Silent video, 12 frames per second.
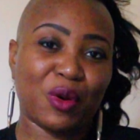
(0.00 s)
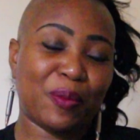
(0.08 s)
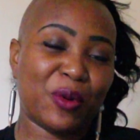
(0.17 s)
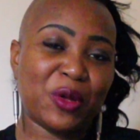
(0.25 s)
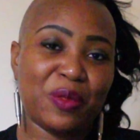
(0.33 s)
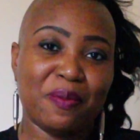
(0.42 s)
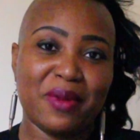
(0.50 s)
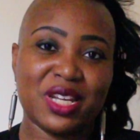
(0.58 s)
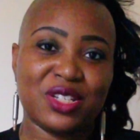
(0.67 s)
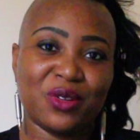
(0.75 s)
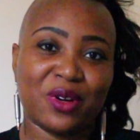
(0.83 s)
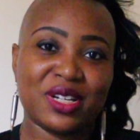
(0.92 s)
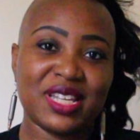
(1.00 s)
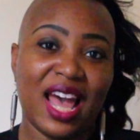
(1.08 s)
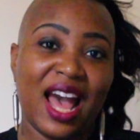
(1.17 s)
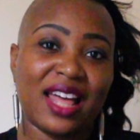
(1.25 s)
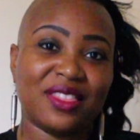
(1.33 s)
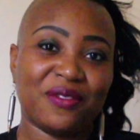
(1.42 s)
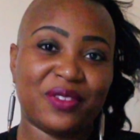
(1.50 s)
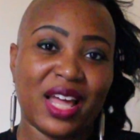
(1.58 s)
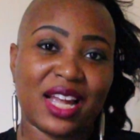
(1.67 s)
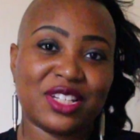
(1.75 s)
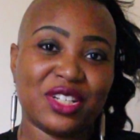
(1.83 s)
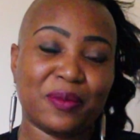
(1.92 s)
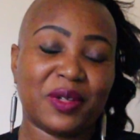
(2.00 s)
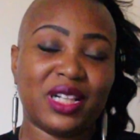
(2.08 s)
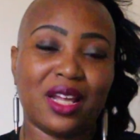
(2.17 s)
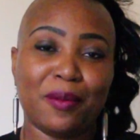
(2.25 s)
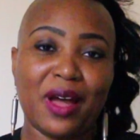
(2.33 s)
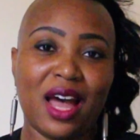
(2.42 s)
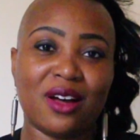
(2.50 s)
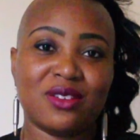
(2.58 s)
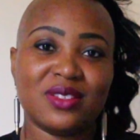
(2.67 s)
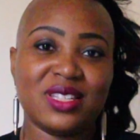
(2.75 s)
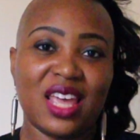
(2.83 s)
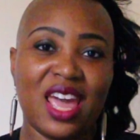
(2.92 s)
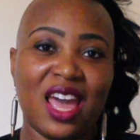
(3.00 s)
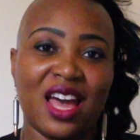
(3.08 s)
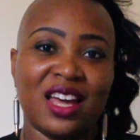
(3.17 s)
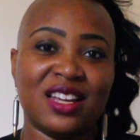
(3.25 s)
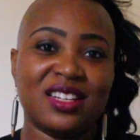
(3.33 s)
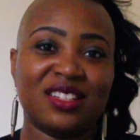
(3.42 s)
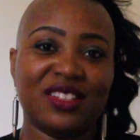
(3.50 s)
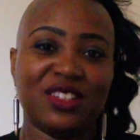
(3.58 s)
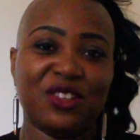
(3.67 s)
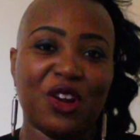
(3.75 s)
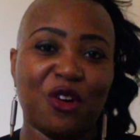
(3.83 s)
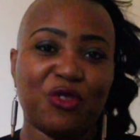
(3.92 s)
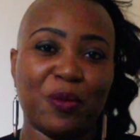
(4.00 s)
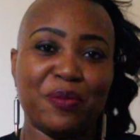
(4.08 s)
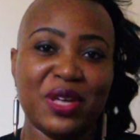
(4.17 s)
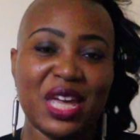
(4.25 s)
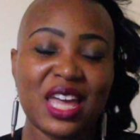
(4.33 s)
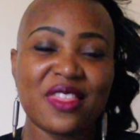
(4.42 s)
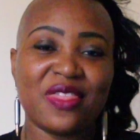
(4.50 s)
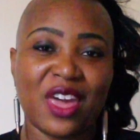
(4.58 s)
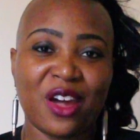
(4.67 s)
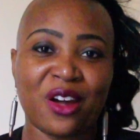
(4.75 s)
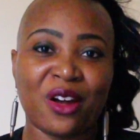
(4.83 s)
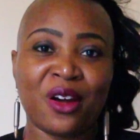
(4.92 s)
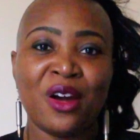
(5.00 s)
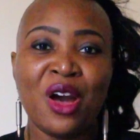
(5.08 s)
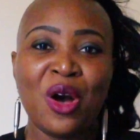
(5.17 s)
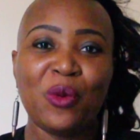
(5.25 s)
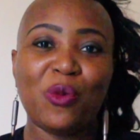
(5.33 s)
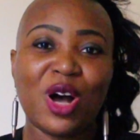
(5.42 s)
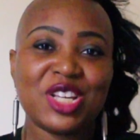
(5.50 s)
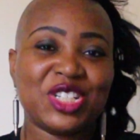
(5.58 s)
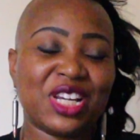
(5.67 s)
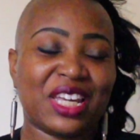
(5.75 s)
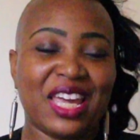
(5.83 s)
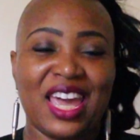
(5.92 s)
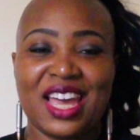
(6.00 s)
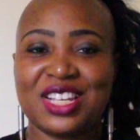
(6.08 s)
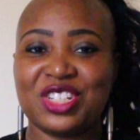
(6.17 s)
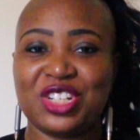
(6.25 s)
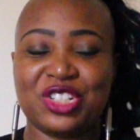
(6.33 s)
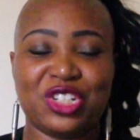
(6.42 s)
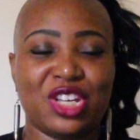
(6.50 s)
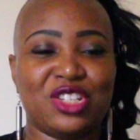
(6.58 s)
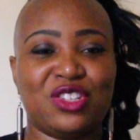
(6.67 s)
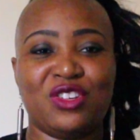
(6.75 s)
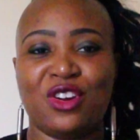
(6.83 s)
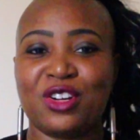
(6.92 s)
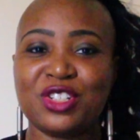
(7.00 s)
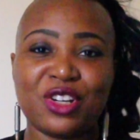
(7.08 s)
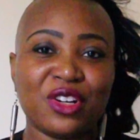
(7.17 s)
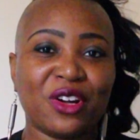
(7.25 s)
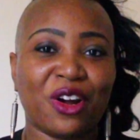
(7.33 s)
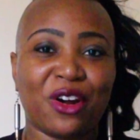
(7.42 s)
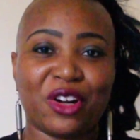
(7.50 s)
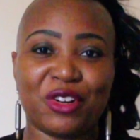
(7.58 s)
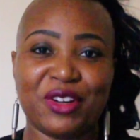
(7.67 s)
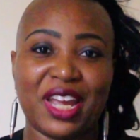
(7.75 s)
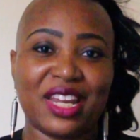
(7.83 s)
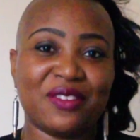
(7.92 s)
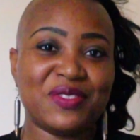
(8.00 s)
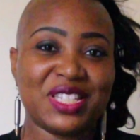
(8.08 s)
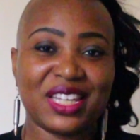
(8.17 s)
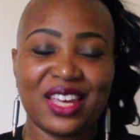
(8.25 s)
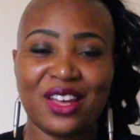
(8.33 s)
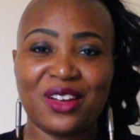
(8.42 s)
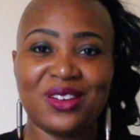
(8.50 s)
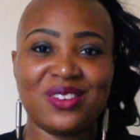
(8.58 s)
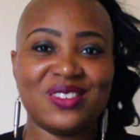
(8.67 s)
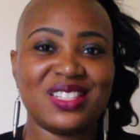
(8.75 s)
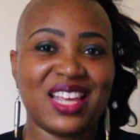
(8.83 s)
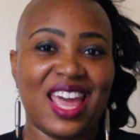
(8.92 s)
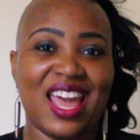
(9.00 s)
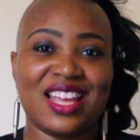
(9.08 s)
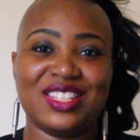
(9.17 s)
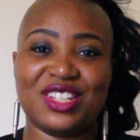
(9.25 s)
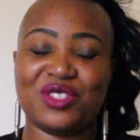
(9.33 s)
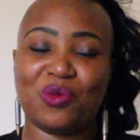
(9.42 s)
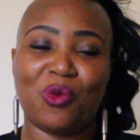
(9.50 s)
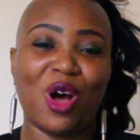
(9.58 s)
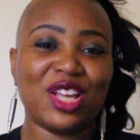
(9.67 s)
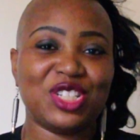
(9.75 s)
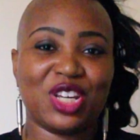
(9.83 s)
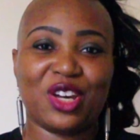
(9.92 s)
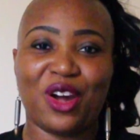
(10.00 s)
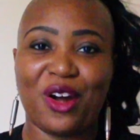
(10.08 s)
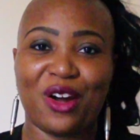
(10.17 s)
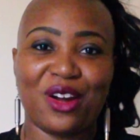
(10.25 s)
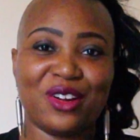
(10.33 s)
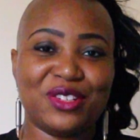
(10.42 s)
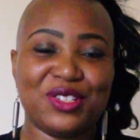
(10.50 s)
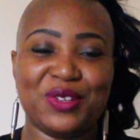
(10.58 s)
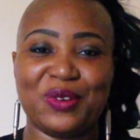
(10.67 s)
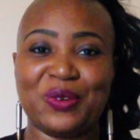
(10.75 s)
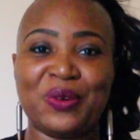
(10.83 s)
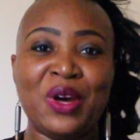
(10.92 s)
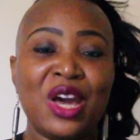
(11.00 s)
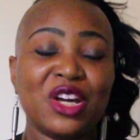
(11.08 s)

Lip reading: We were both mentors at the flagship clubhouse, and from being there, watching Angie just nurture her creative skills and just watching her to